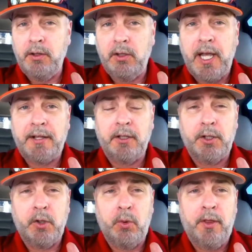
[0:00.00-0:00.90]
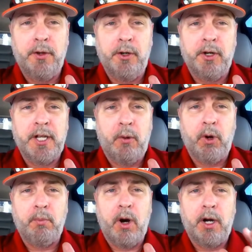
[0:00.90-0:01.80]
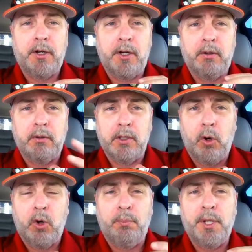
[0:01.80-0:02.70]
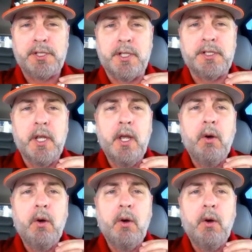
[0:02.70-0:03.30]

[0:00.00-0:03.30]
you'd like to do, whether you're a network marketer, local business,